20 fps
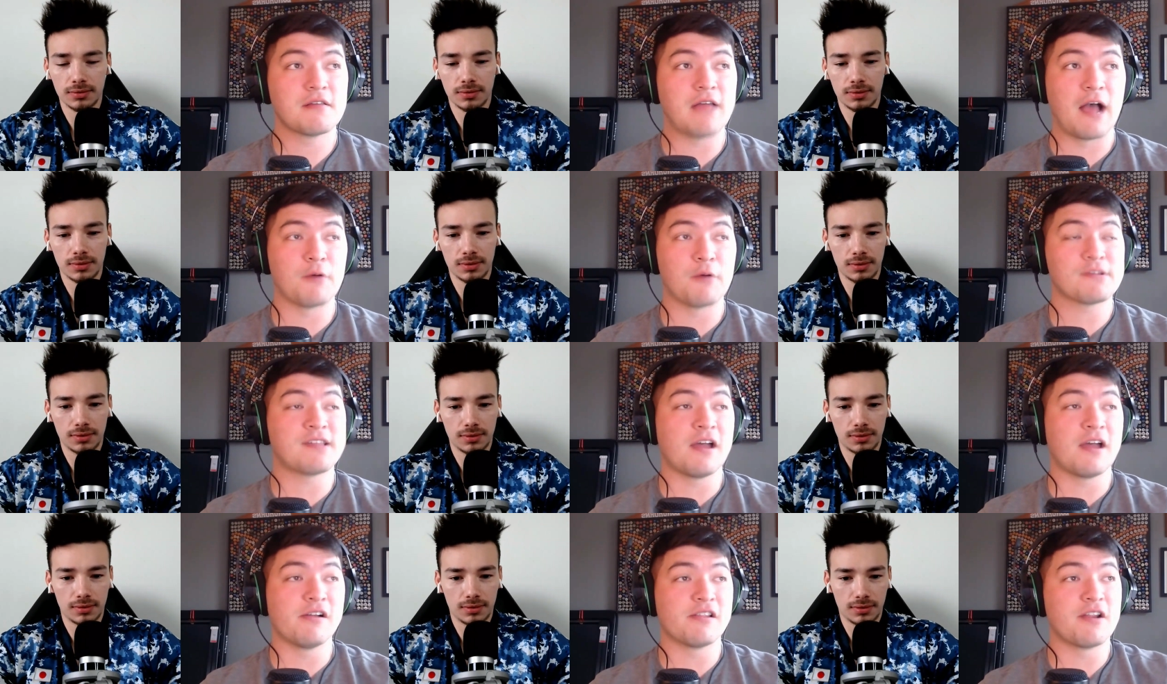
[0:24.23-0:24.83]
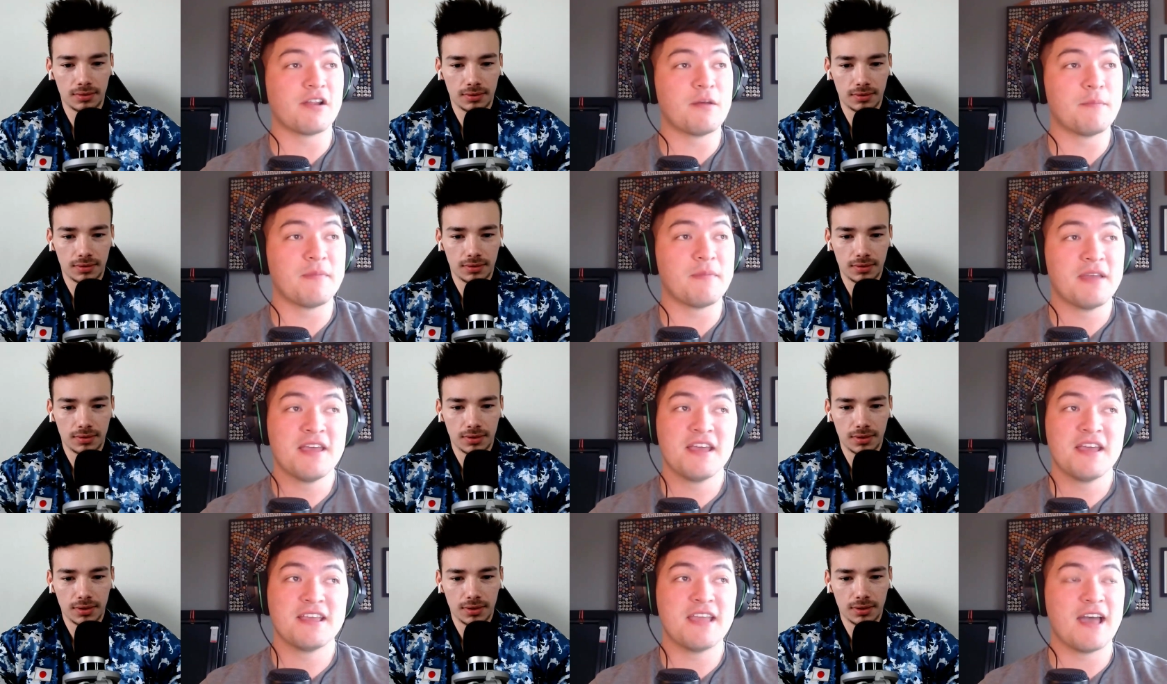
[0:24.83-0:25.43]
Speaker 1: I was telling them,
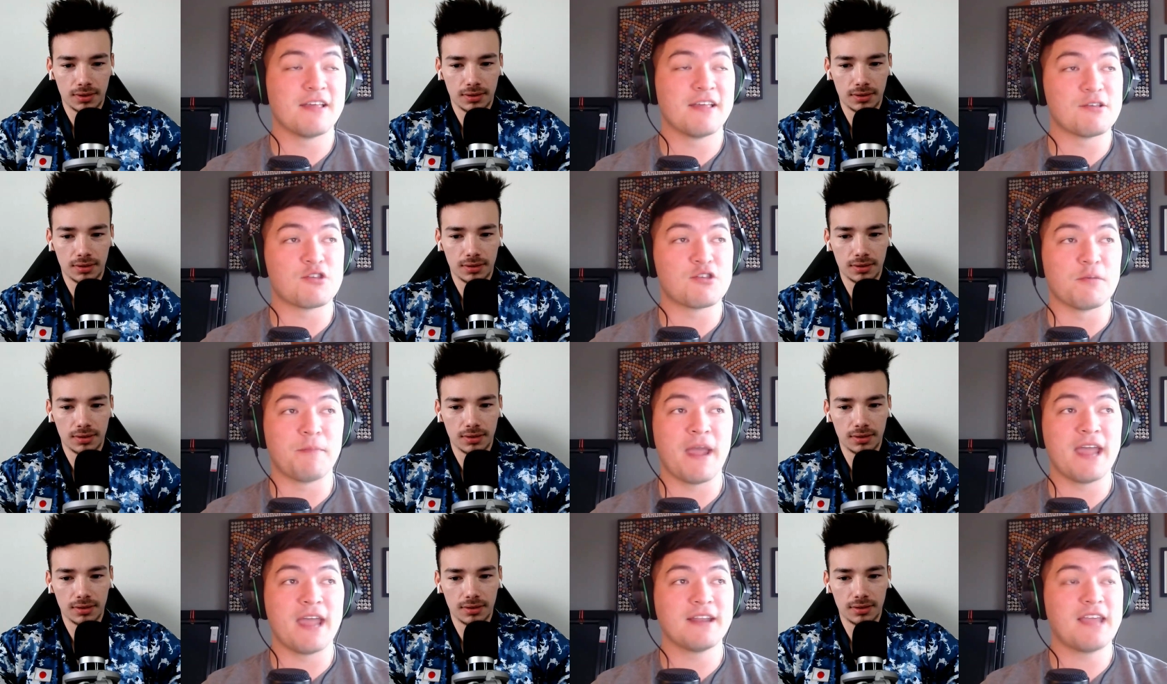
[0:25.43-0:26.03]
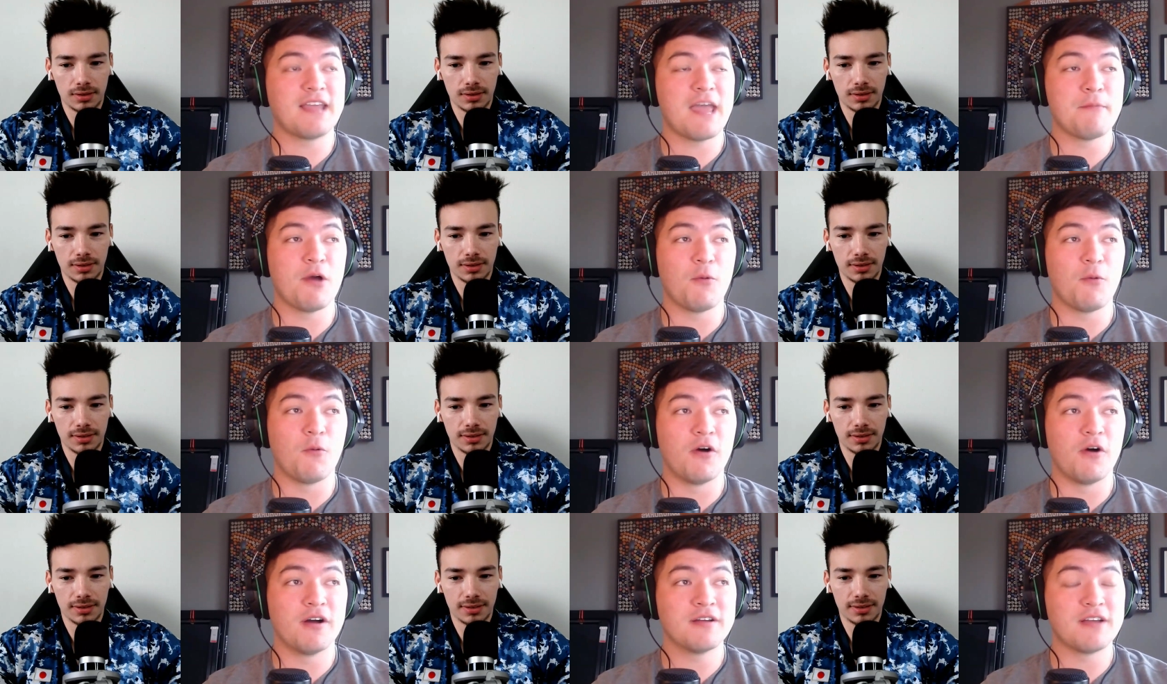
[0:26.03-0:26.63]
yeah, this Japan game
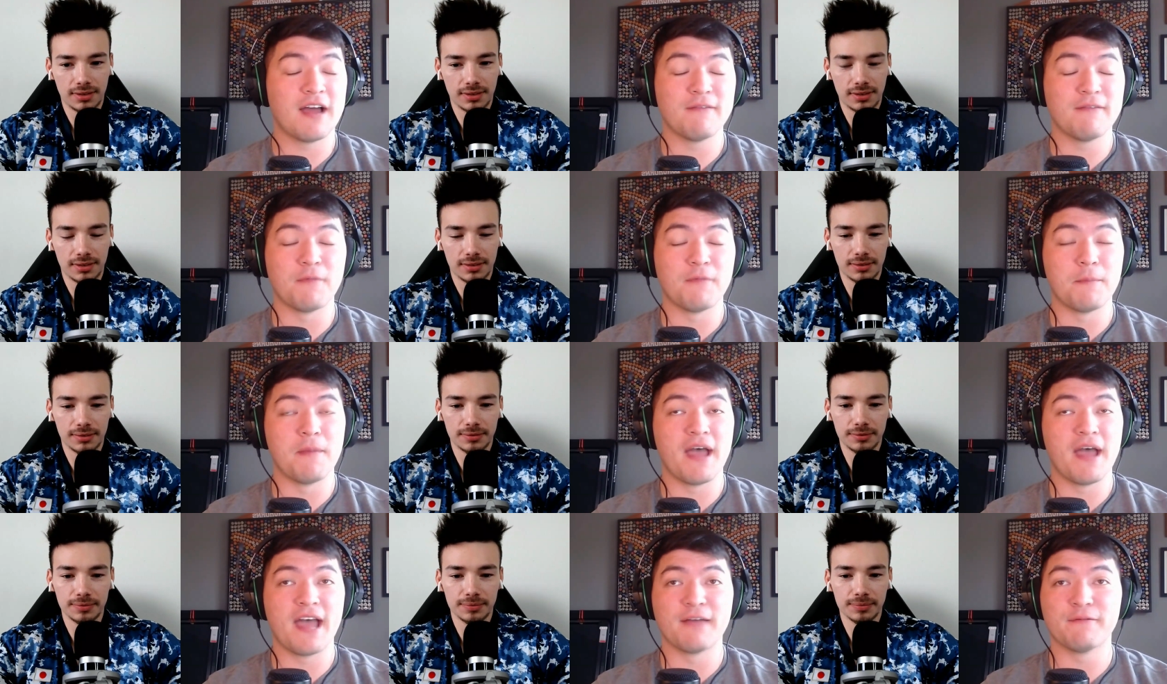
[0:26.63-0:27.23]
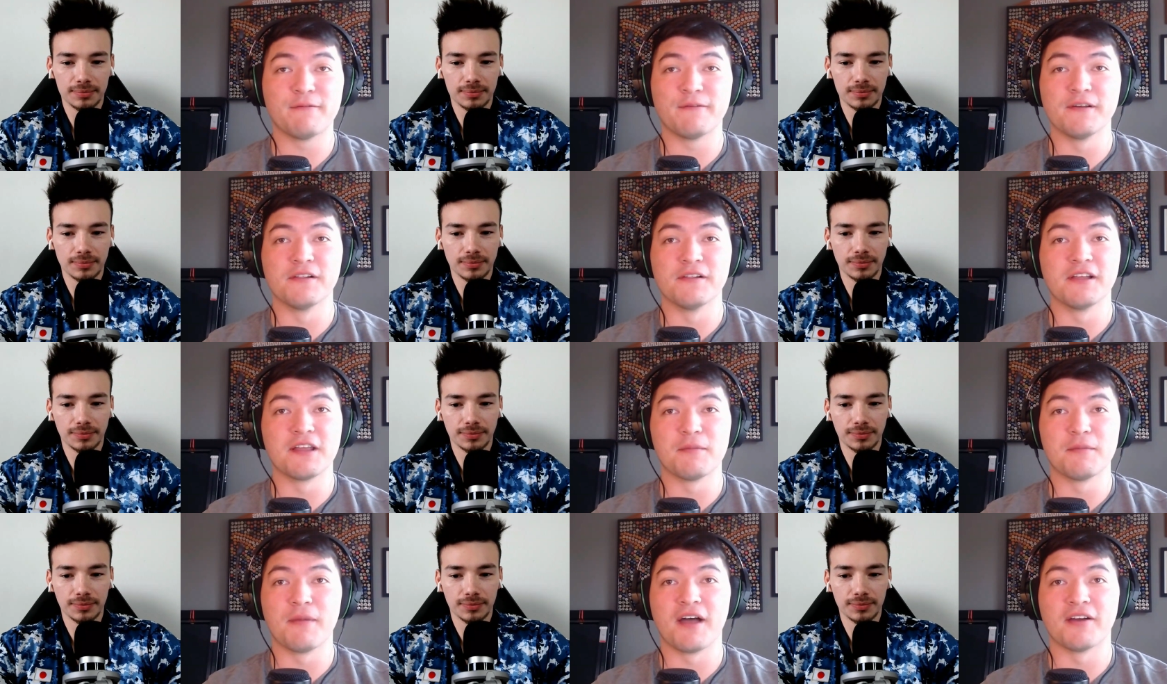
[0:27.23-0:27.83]
at one, I have a bad
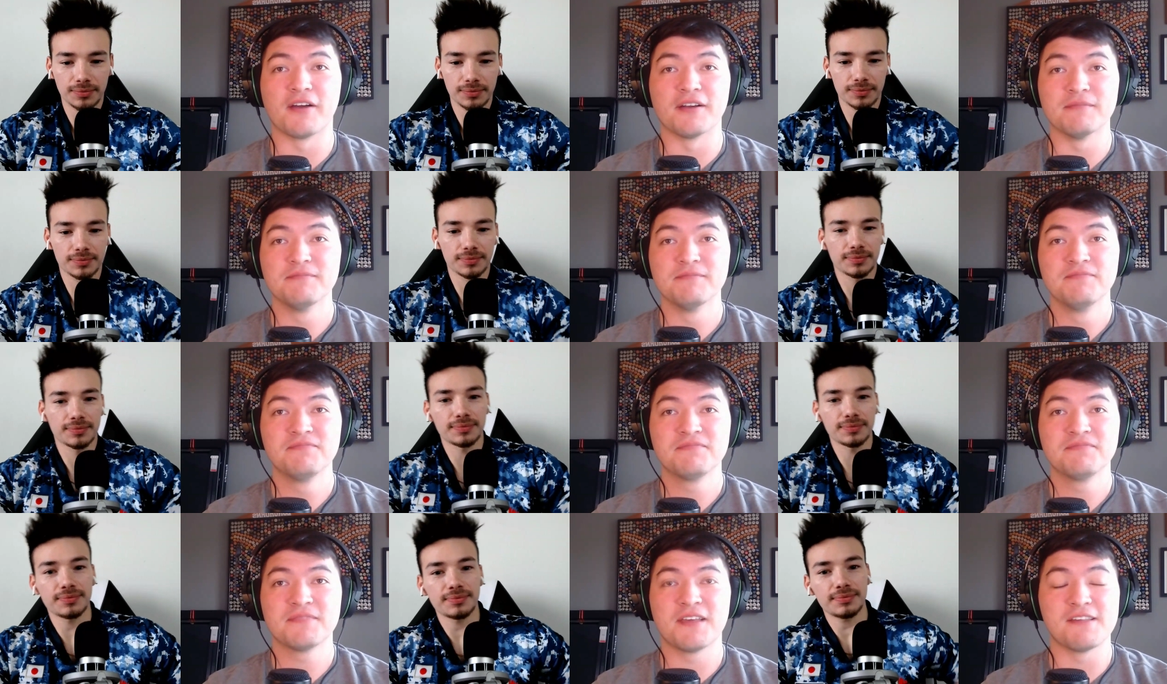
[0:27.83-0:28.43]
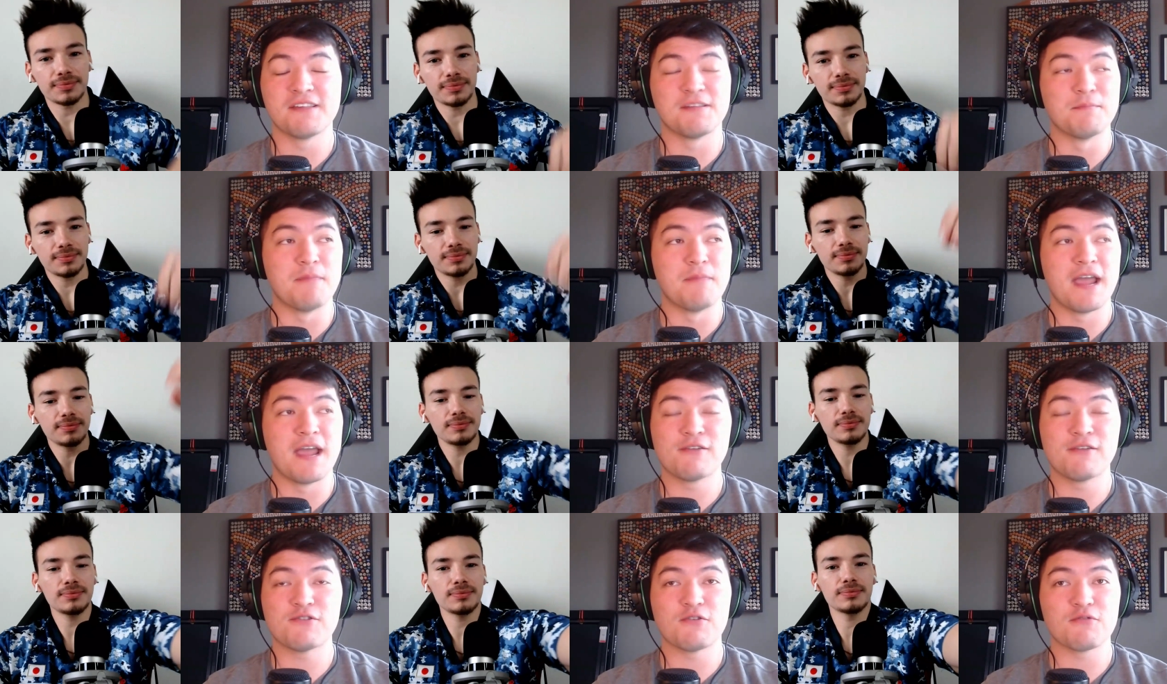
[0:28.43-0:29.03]
feeling about it because the
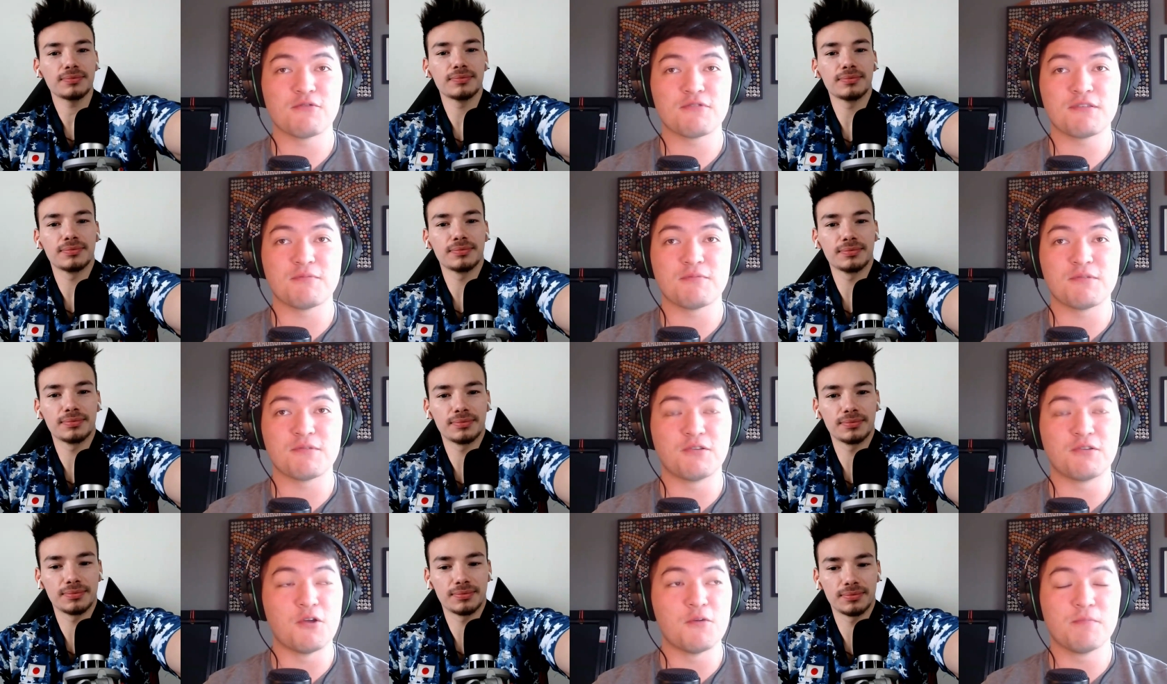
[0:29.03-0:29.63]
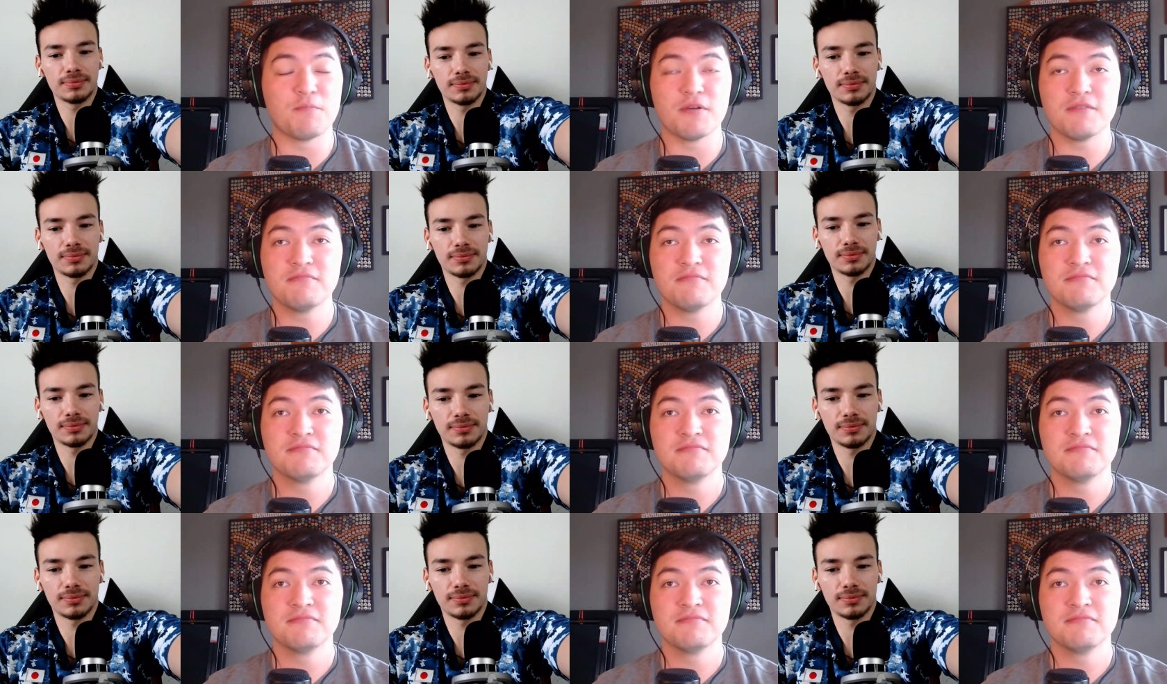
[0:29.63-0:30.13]
manager's stupid.